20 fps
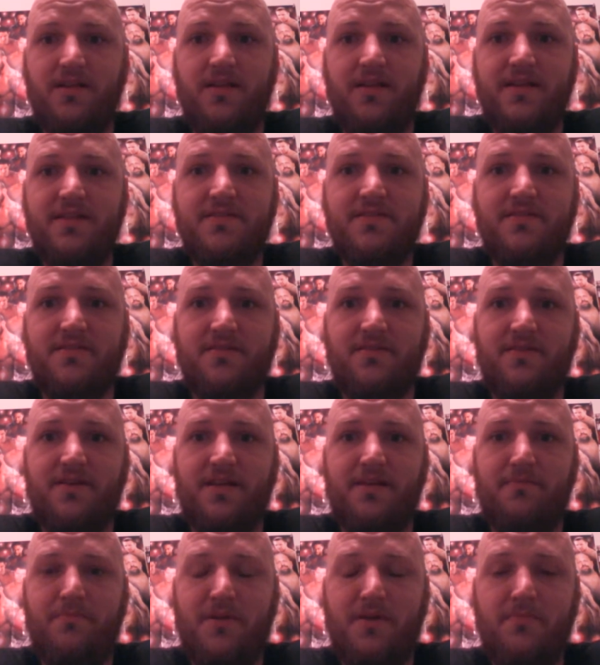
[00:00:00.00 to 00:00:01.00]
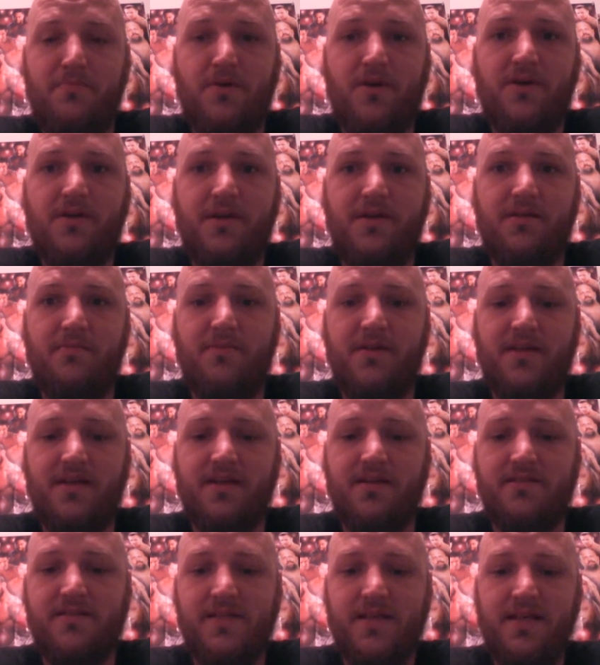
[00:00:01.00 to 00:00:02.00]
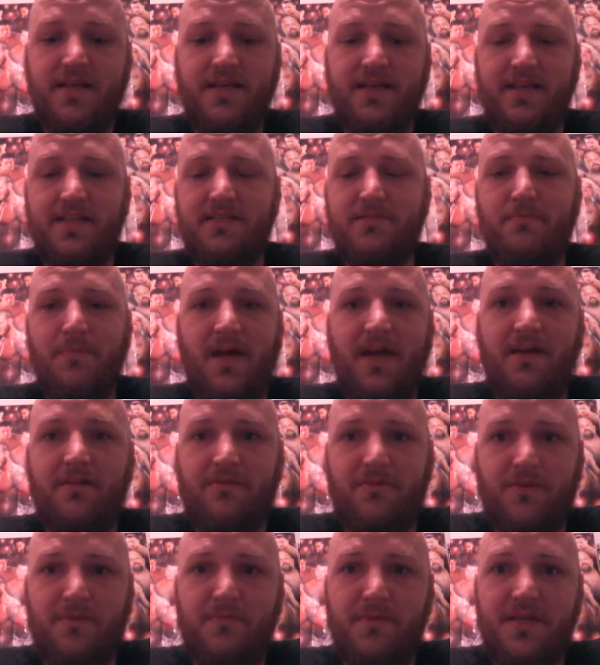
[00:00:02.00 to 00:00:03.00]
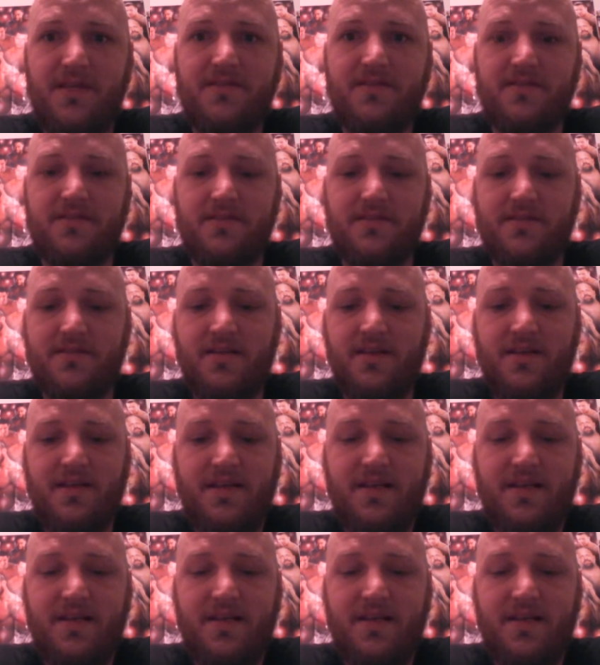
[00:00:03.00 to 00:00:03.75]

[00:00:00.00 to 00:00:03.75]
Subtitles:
Lesnar and be buried because it's bad for business.